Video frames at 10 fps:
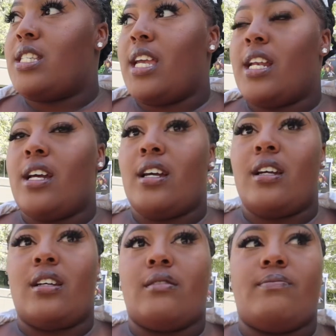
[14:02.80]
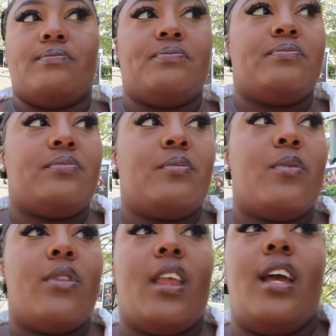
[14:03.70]
and a
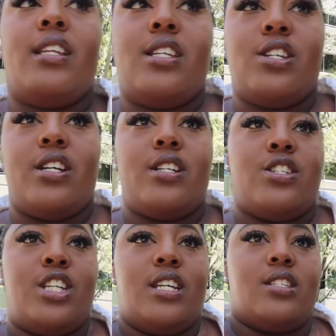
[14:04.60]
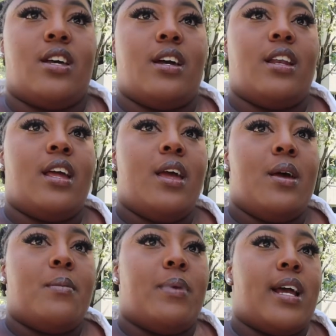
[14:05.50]
t-shirt and jeans on,
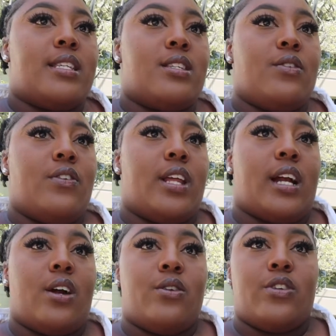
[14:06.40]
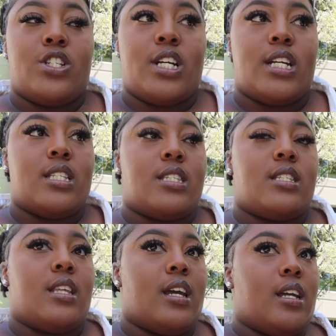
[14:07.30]
but I still feel like I
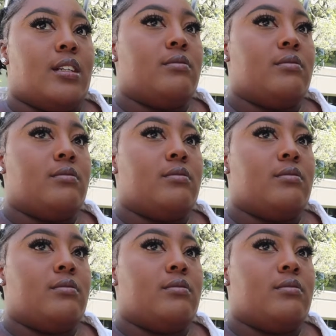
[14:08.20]
overdressed. Like,